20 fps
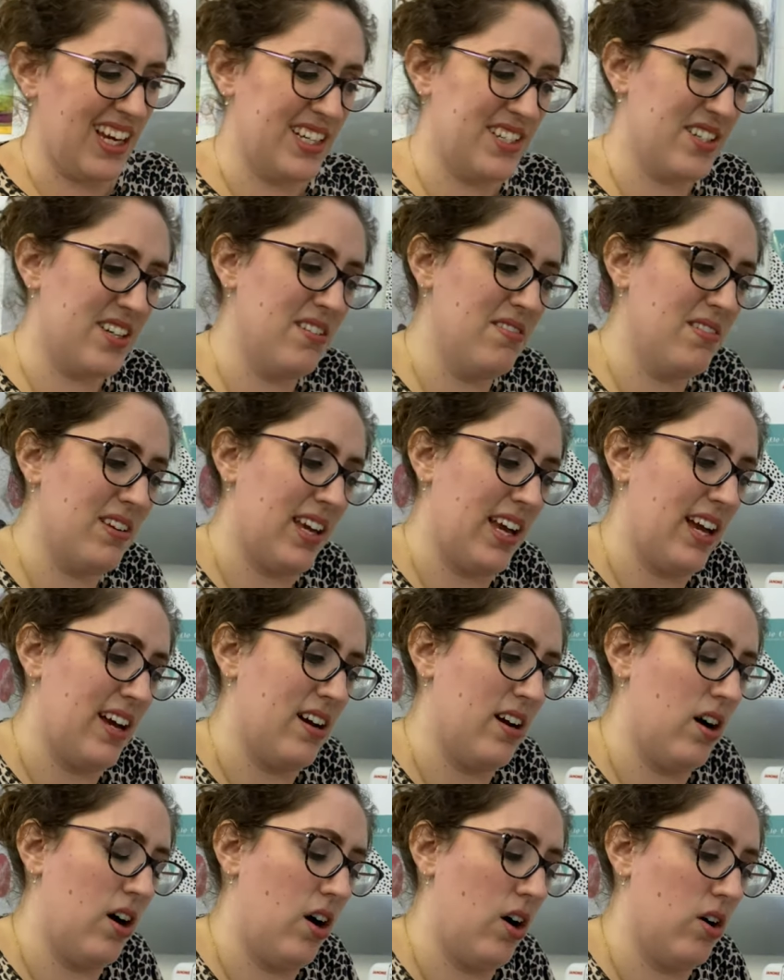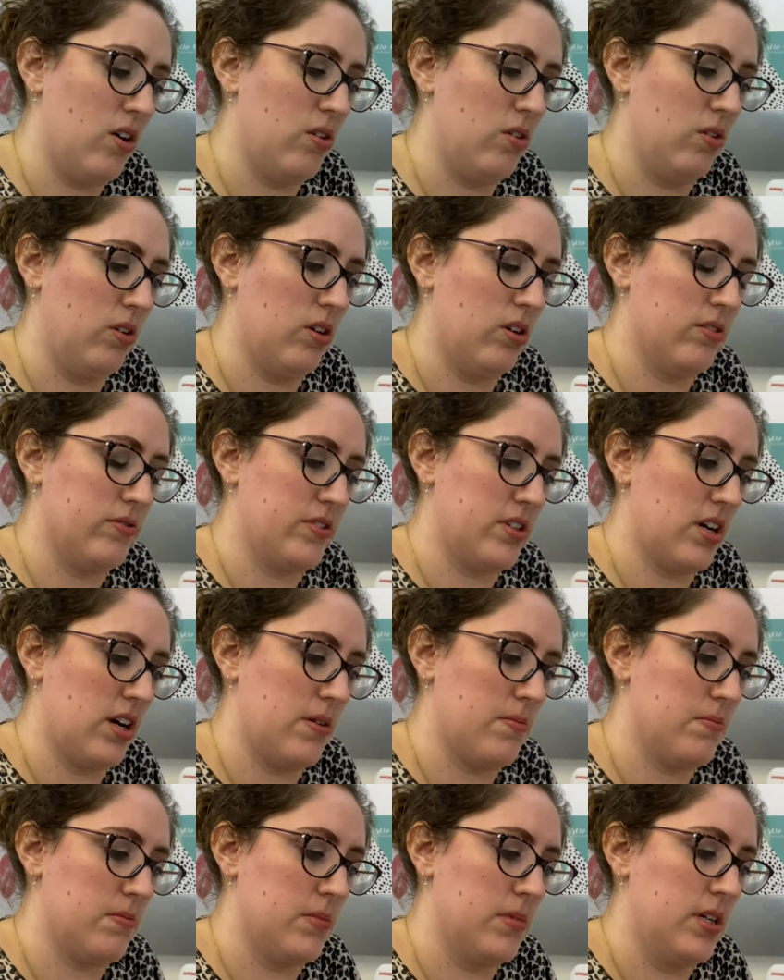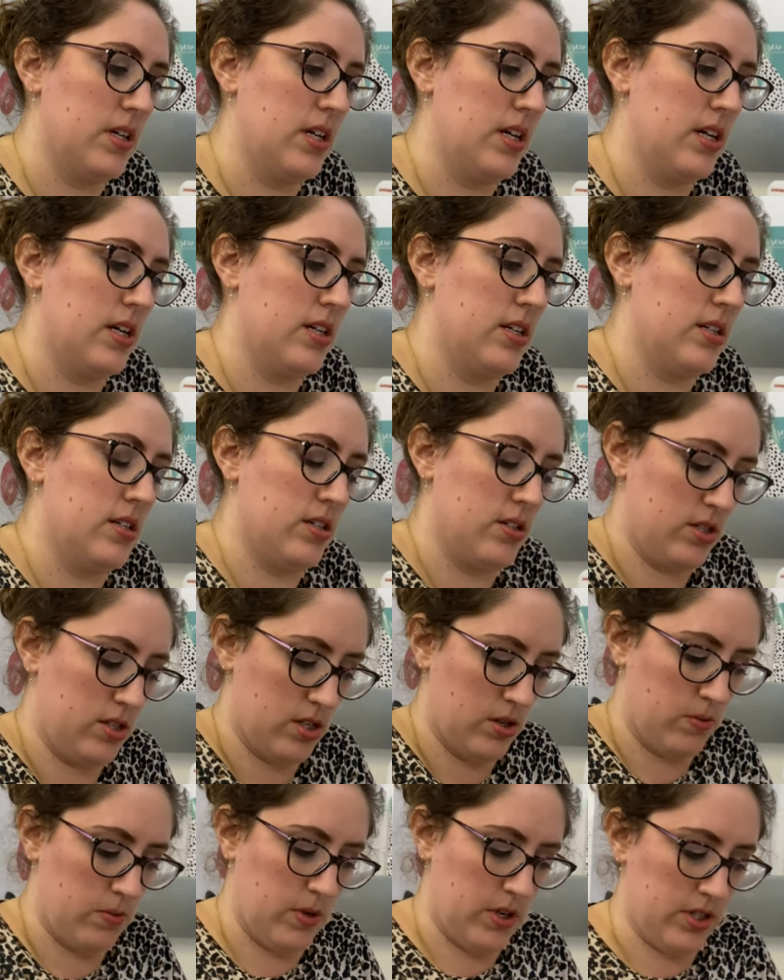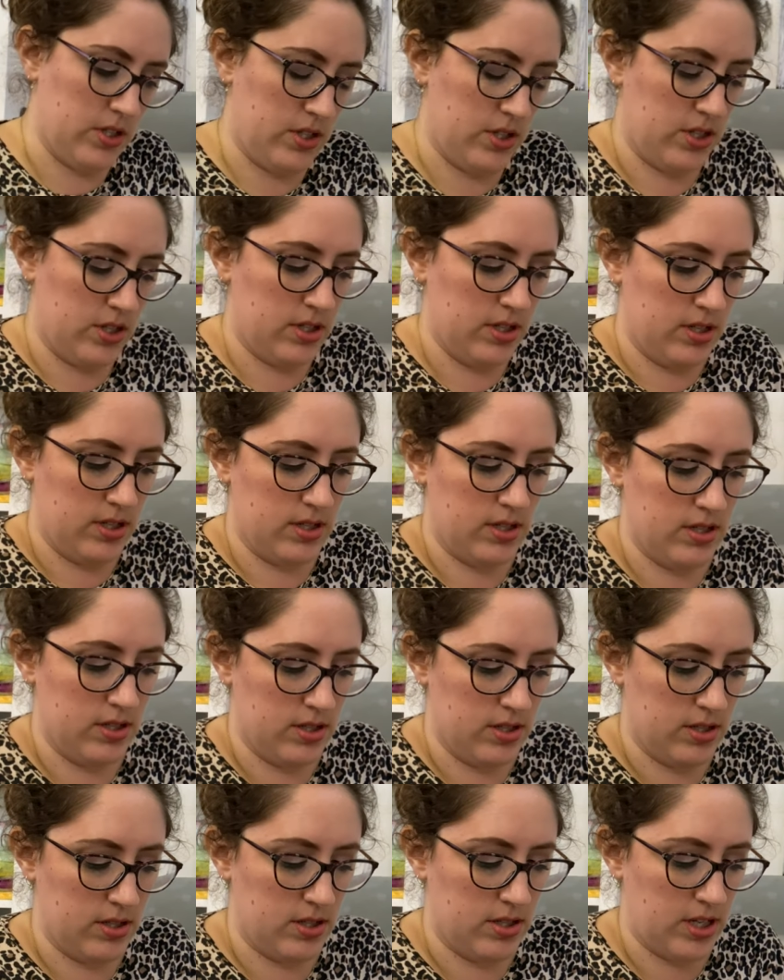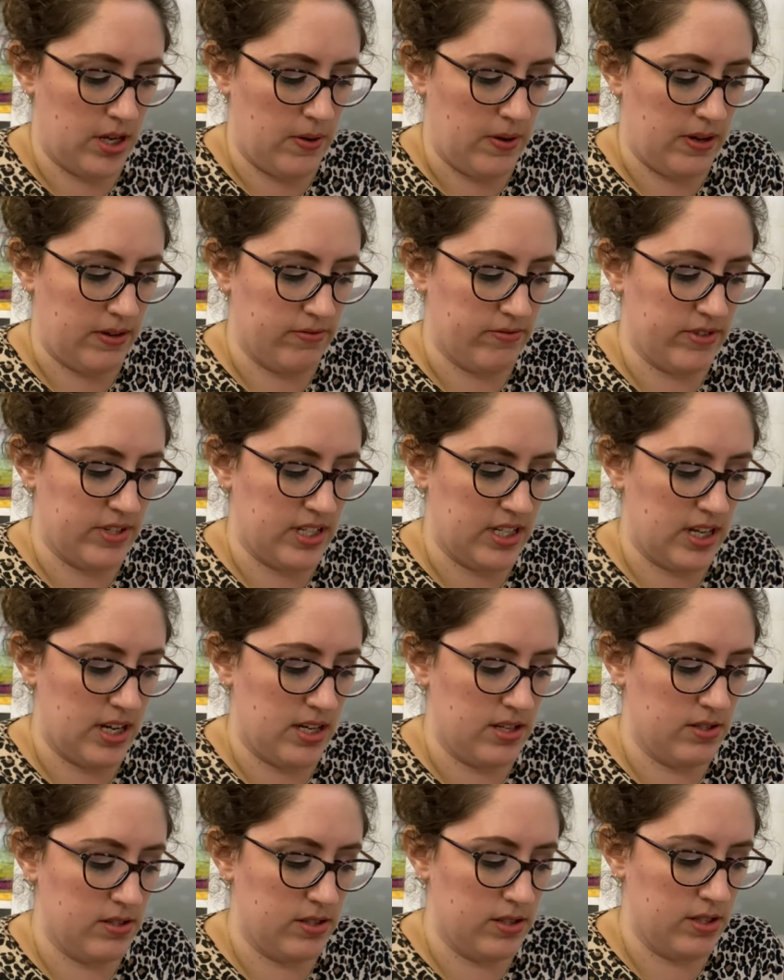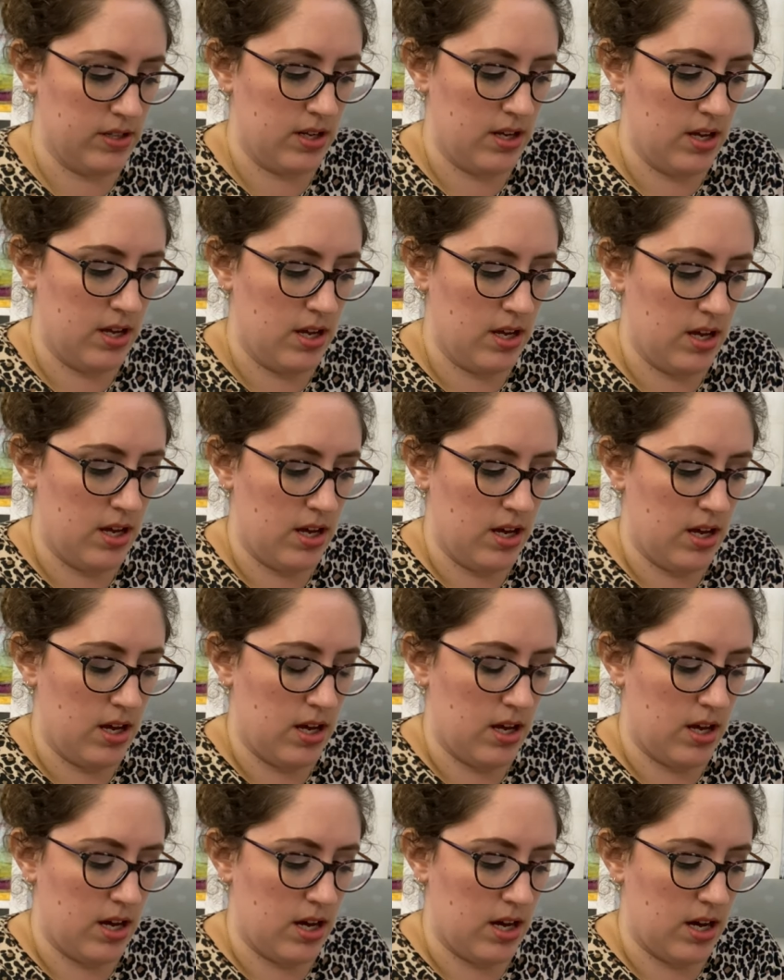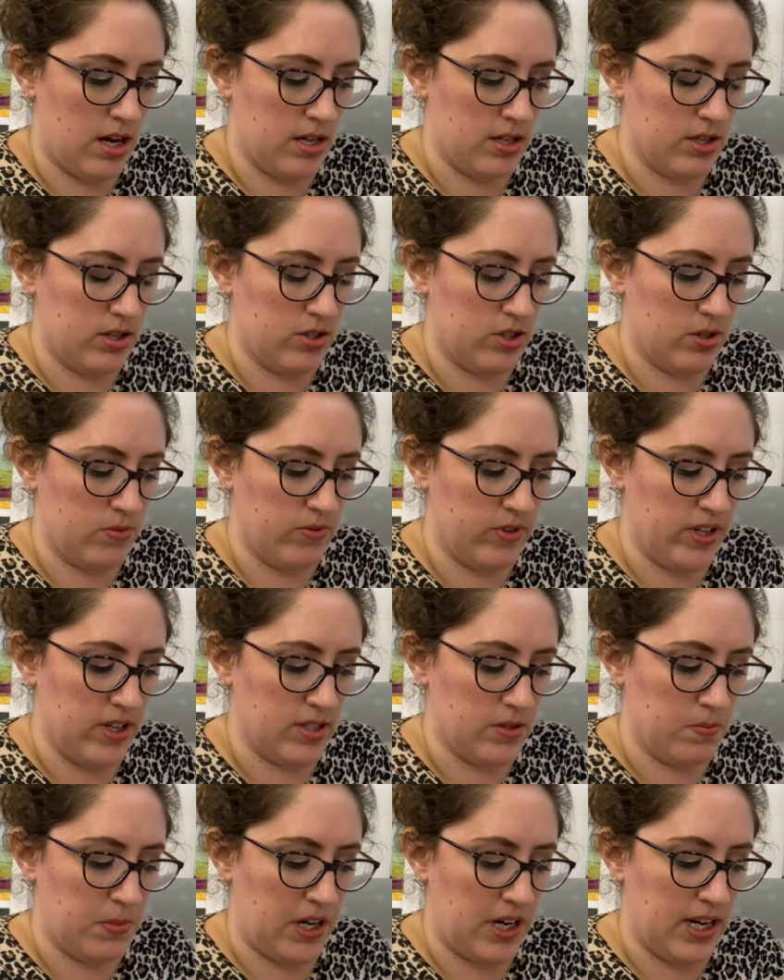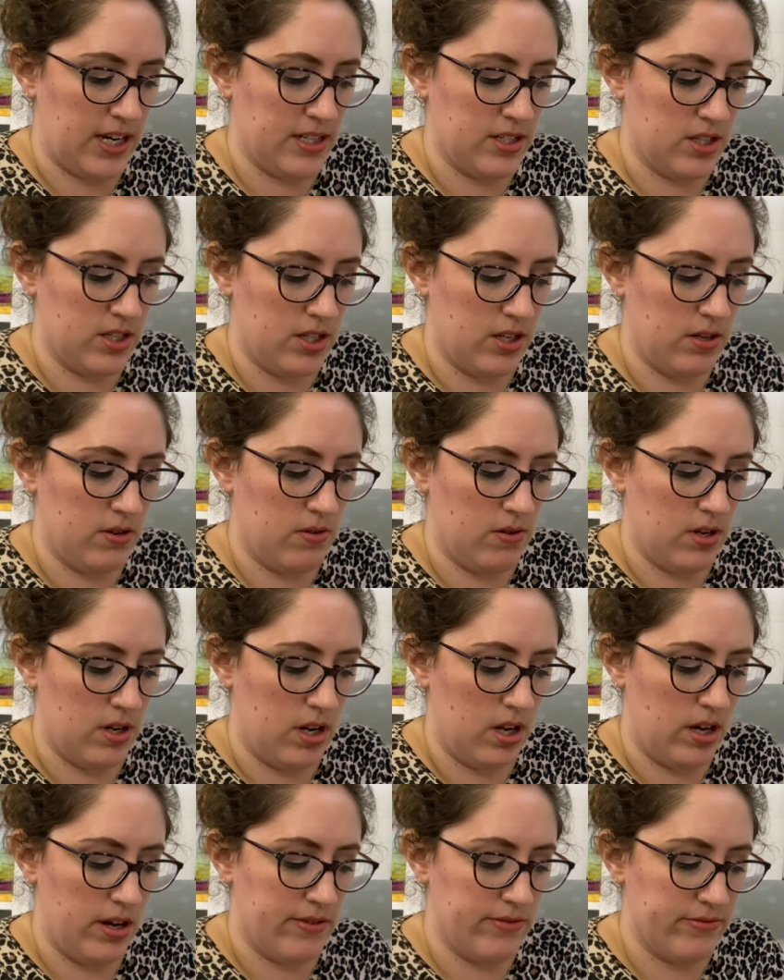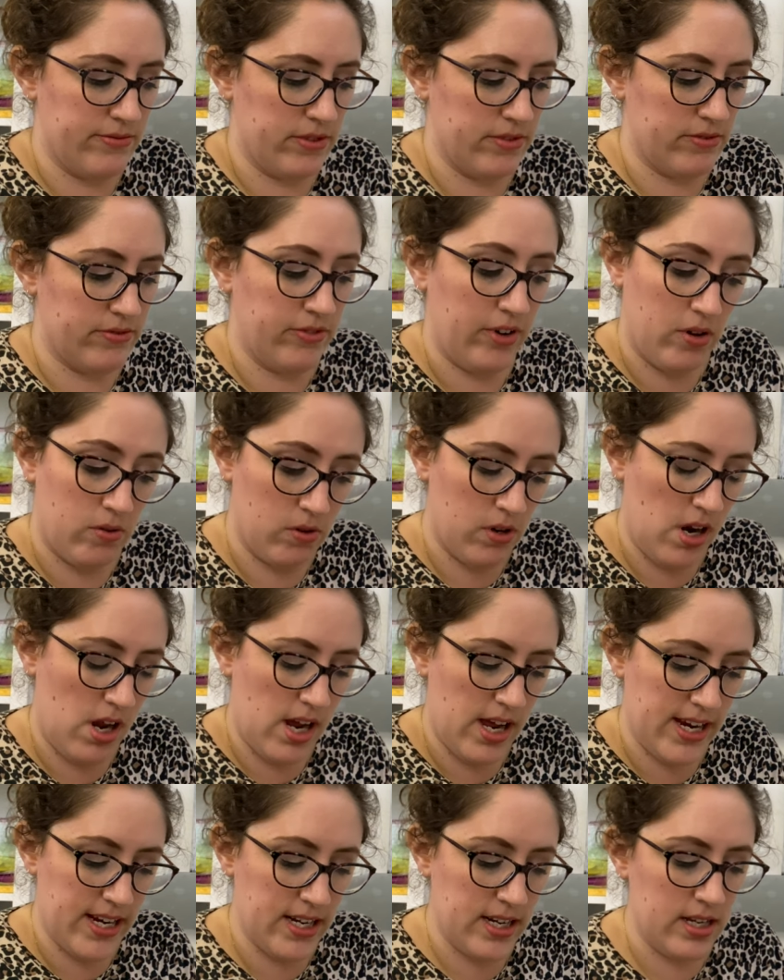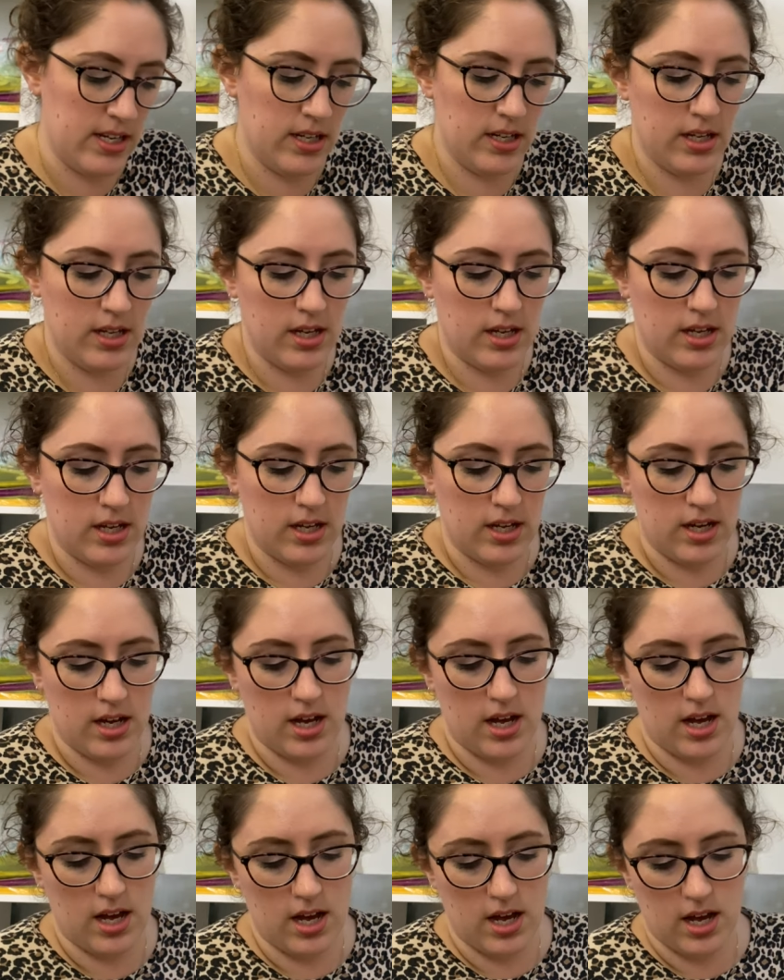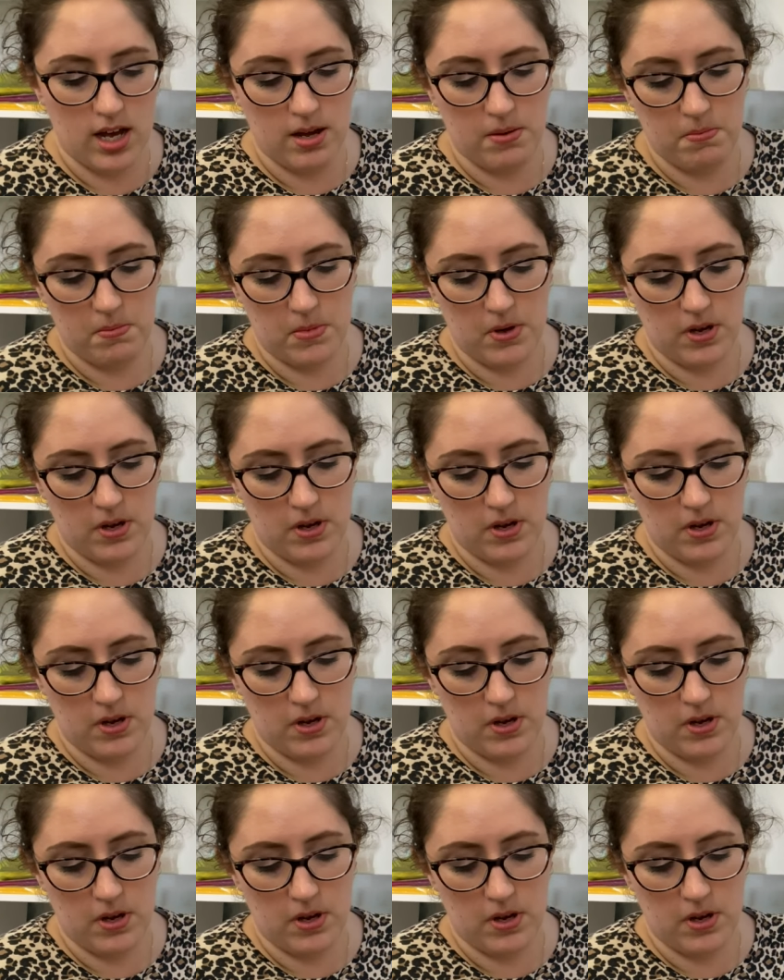don't get a whole lot of time to watch sewing videos, YouTube videos, but I do love the fold line. I